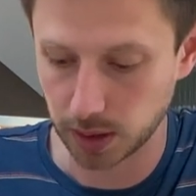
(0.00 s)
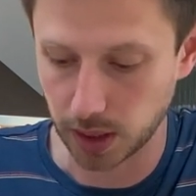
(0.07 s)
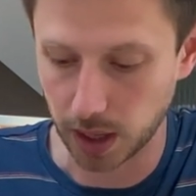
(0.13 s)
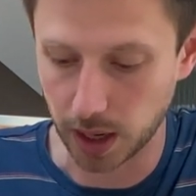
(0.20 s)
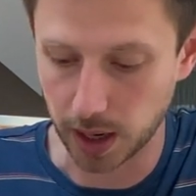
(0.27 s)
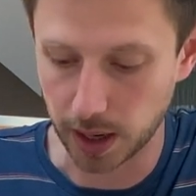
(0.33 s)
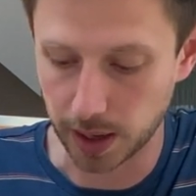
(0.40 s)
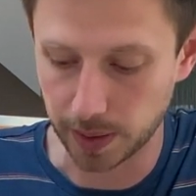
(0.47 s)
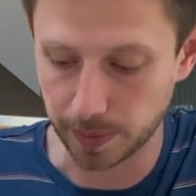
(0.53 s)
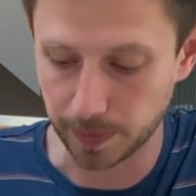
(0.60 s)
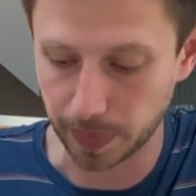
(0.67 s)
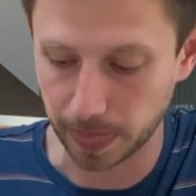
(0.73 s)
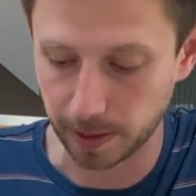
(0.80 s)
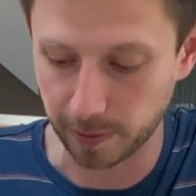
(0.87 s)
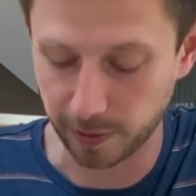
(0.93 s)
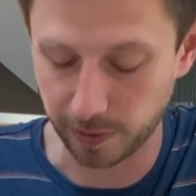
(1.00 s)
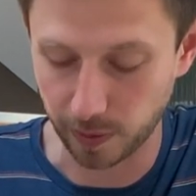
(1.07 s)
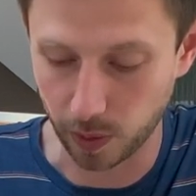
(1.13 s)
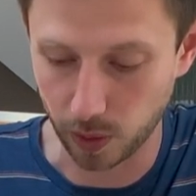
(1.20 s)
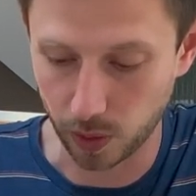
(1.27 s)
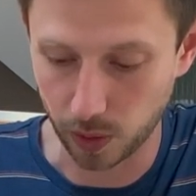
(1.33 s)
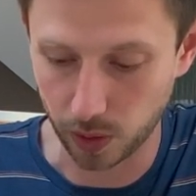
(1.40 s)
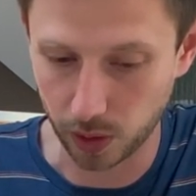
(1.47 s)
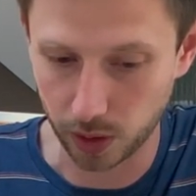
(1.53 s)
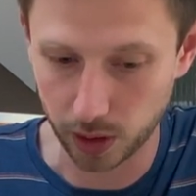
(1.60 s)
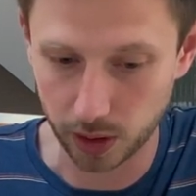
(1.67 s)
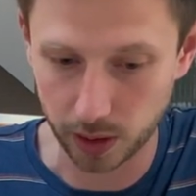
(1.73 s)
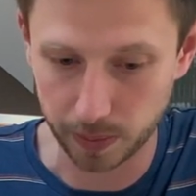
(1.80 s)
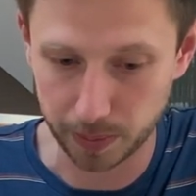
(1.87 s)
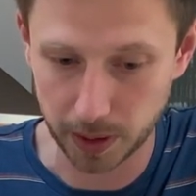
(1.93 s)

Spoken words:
For